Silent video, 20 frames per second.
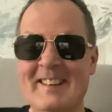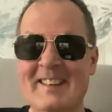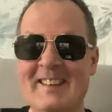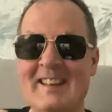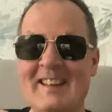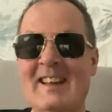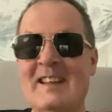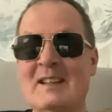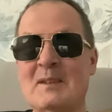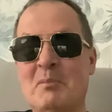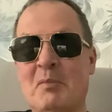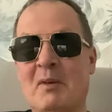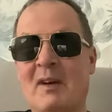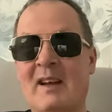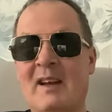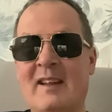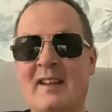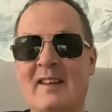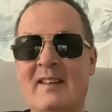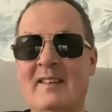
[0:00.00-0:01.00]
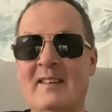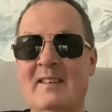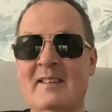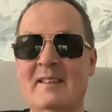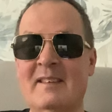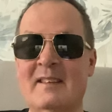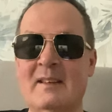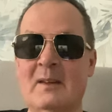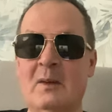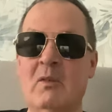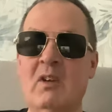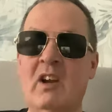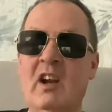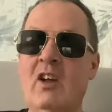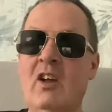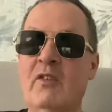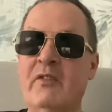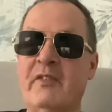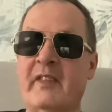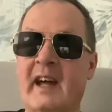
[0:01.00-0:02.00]
is brilliant. We
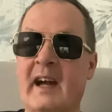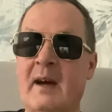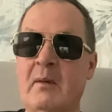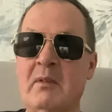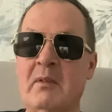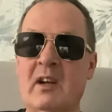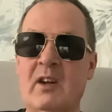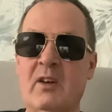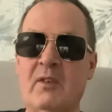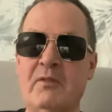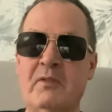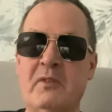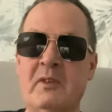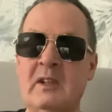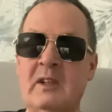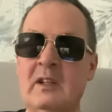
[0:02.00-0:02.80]
love that. We love